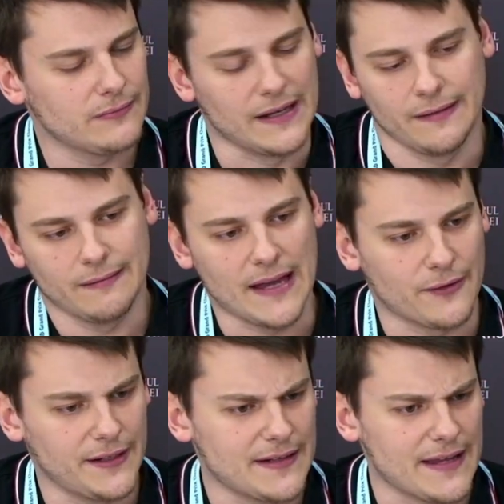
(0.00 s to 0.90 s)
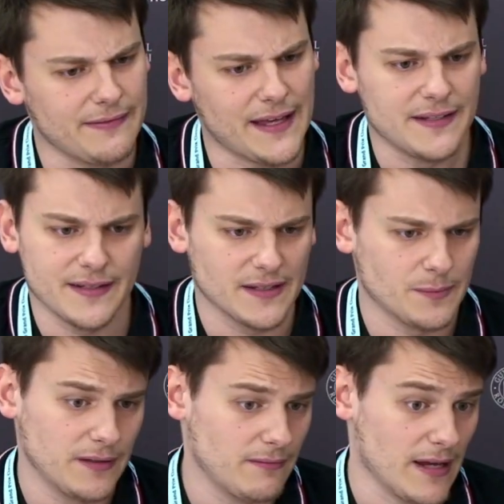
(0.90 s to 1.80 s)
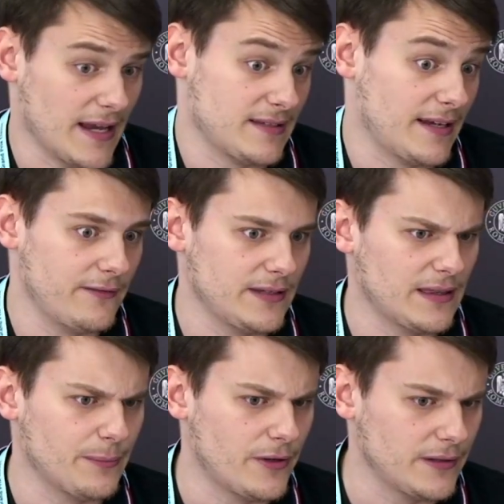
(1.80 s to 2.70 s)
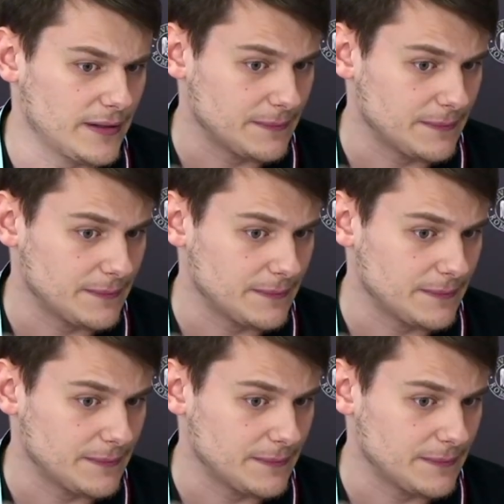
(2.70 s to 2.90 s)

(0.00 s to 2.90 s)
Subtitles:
like calculating 96, but I guess I can even take the pawn.